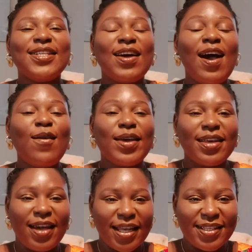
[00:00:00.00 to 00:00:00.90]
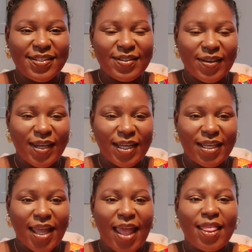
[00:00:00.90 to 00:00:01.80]
so how are you guys
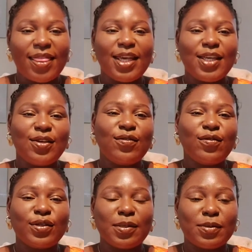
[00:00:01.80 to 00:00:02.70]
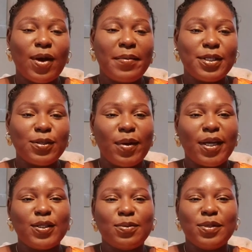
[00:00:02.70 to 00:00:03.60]
doing thank you for subscribing to my
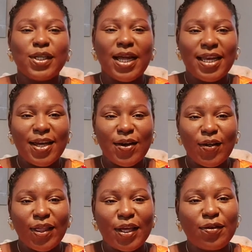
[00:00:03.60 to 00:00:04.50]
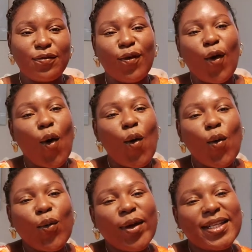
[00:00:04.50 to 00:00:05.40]
youtube channel thank you for
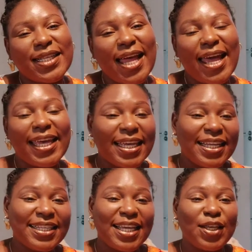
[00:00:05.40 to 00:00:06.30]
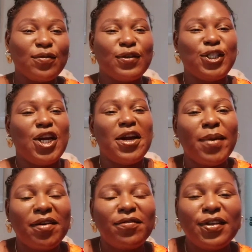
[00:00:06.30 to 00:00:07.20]
always liking thank you for sharing
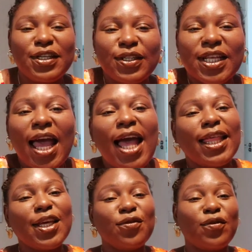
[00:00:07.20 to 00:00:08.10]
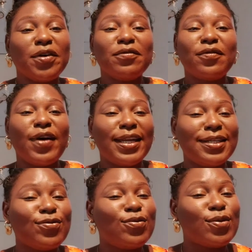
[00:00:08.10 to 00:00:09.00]
my videos thank you for even
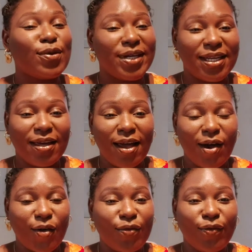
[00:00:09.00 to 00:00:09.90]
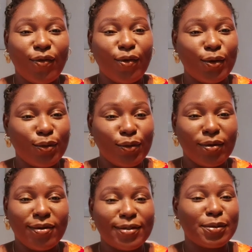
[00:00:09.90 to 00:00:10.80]
finding it worthy or follow
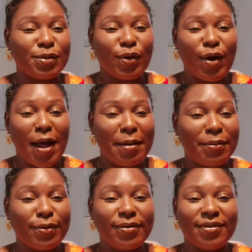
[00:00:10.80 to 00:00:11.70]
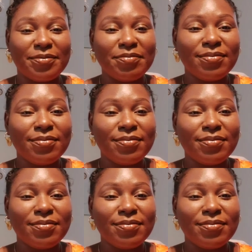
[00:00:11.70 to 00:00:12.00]
or subscribe or